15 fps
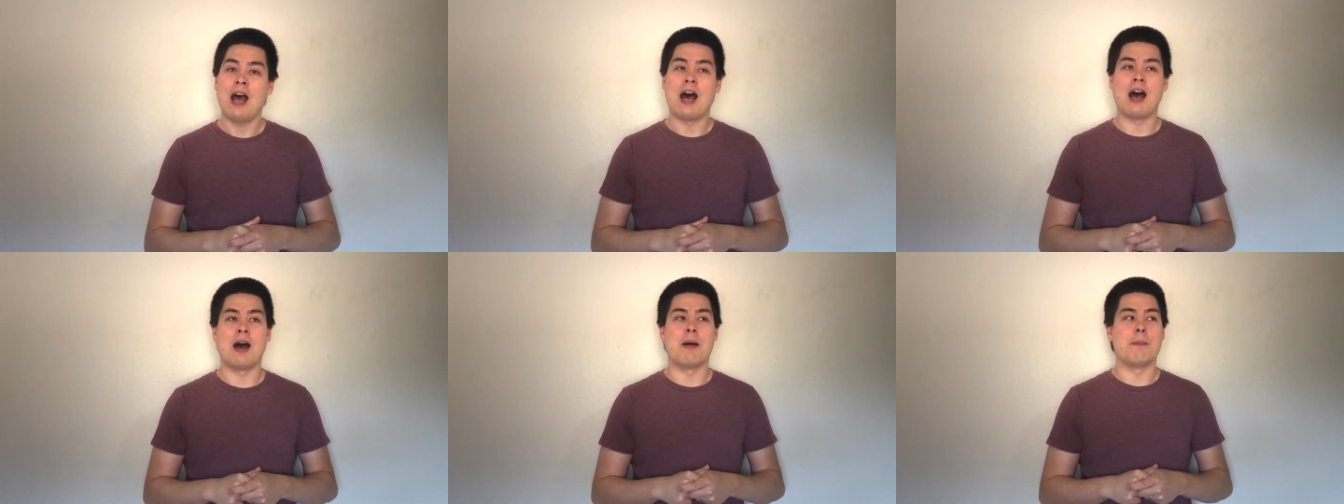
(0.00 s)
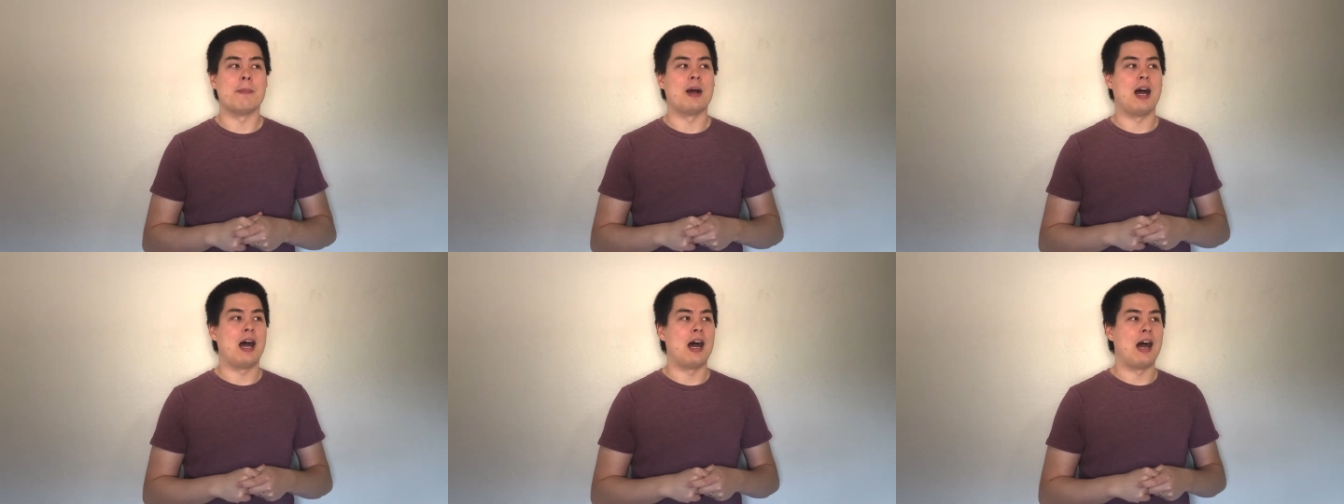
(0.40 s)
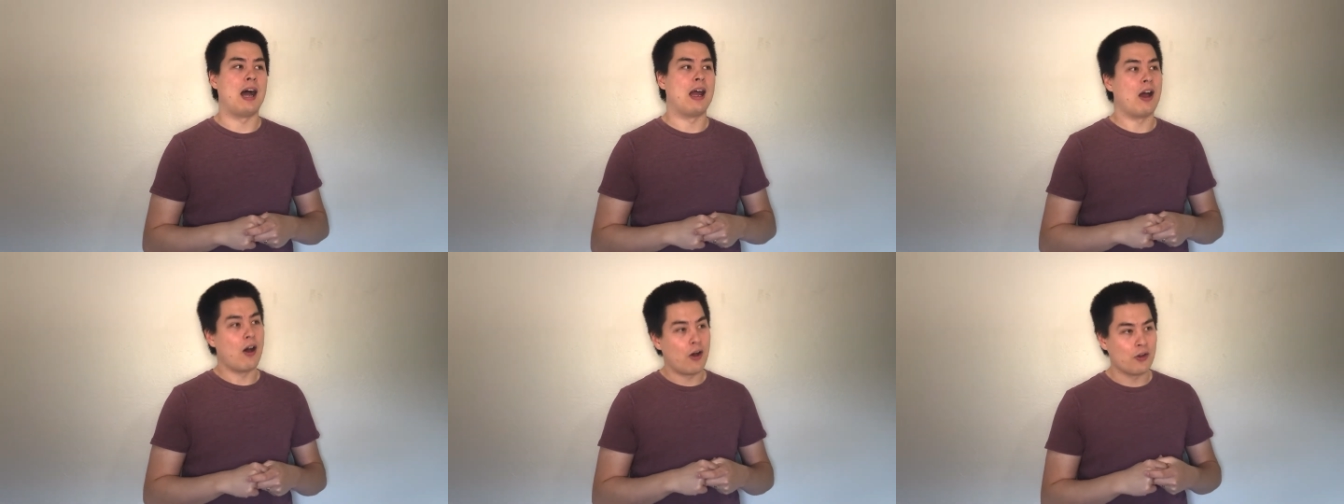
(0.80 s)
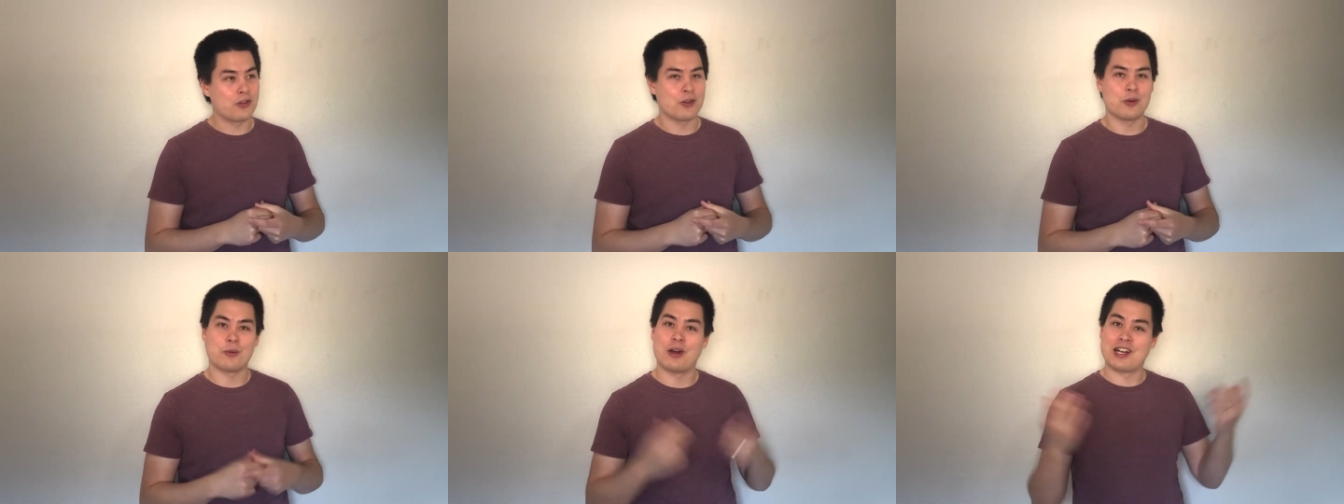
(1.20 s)
Um, I
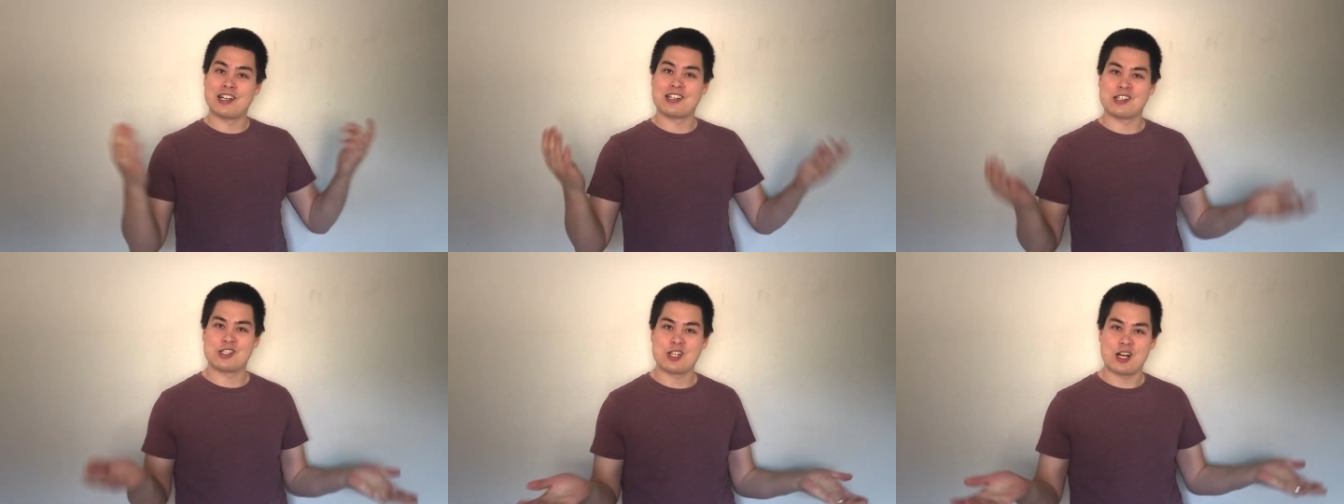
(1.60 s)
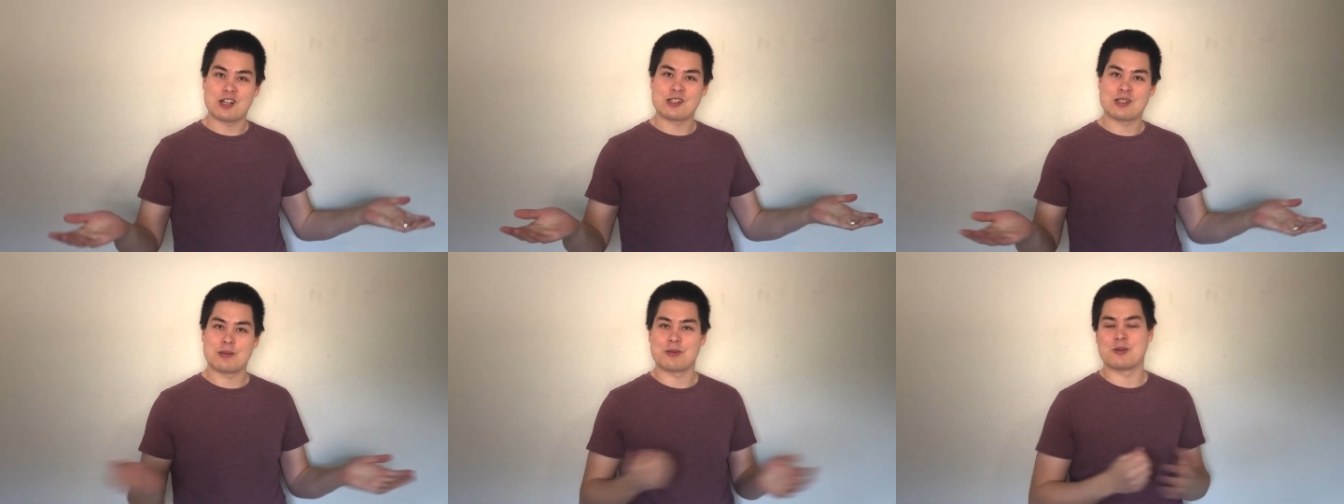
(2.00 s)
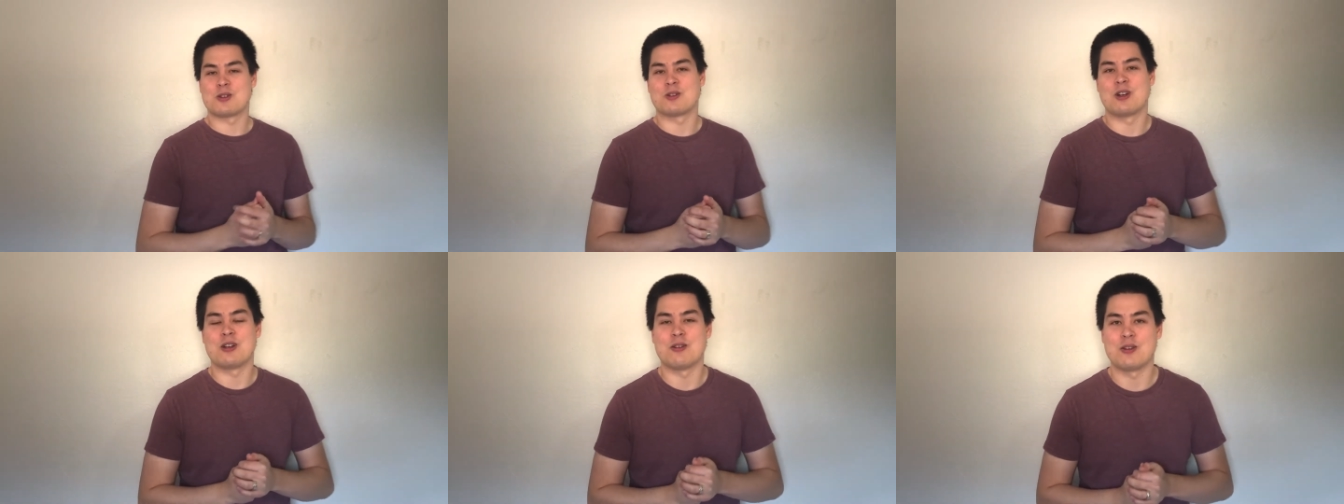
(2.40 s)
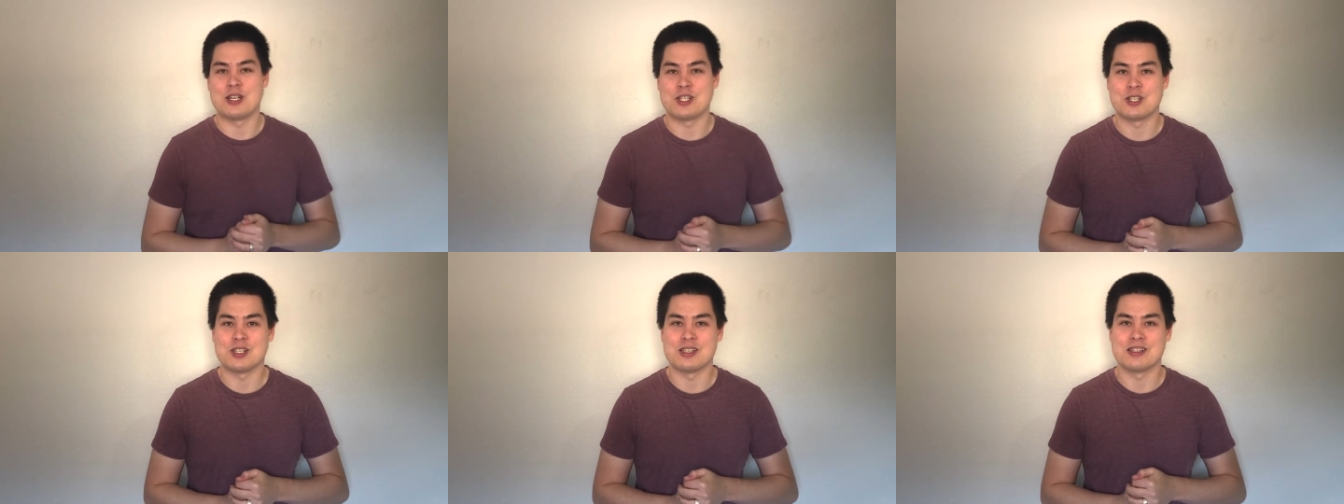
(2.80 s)
also wanted to share some of the
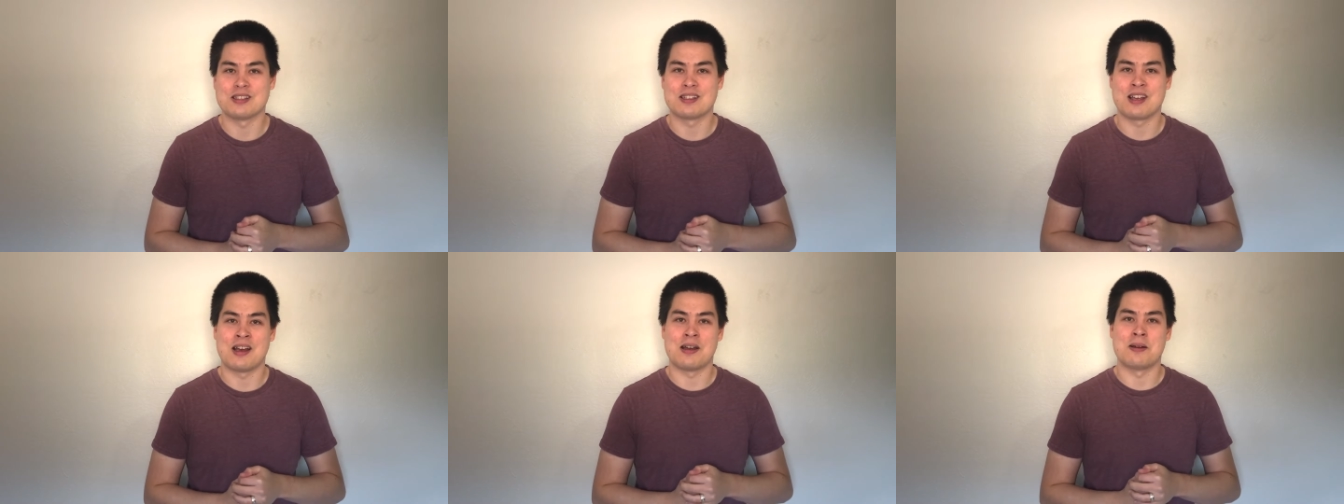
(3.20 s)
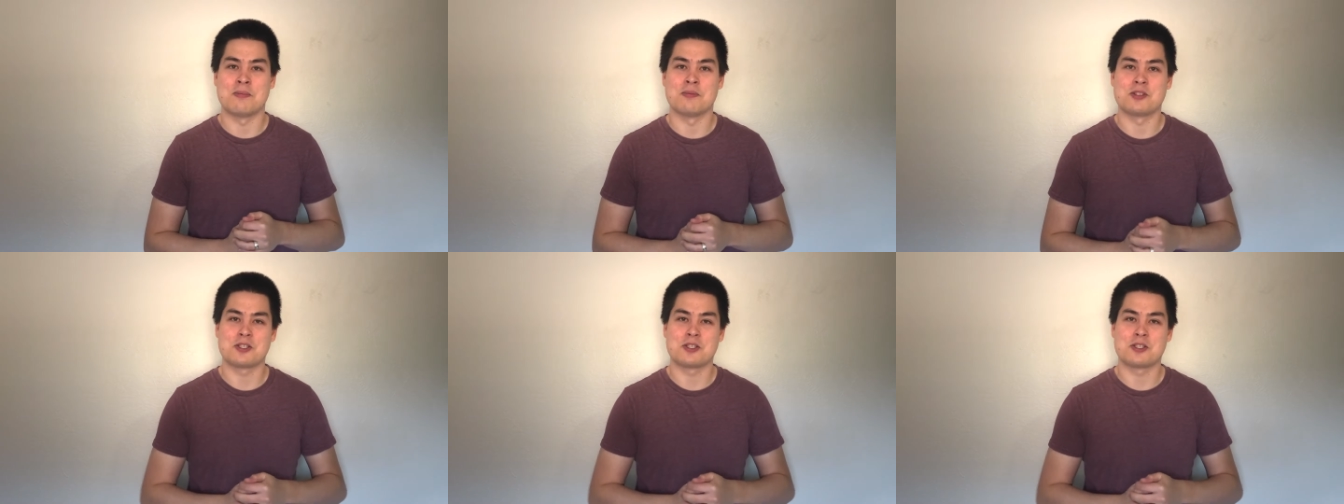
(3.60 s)
renovations um,